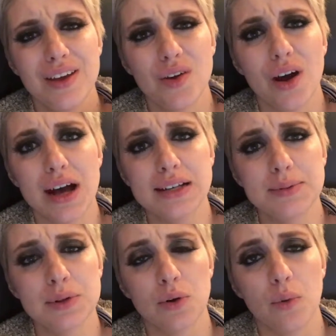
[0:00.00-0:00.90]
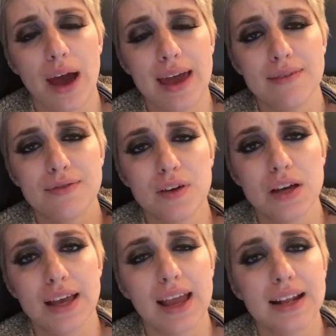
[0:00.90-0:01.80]
your husband or wife
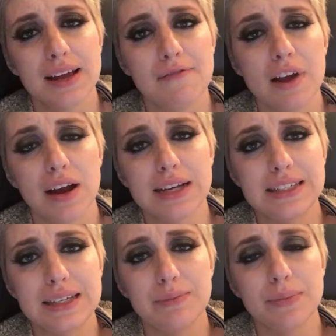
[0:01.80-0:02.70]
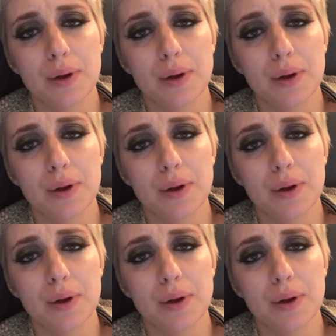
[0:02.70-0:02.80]
in a very deep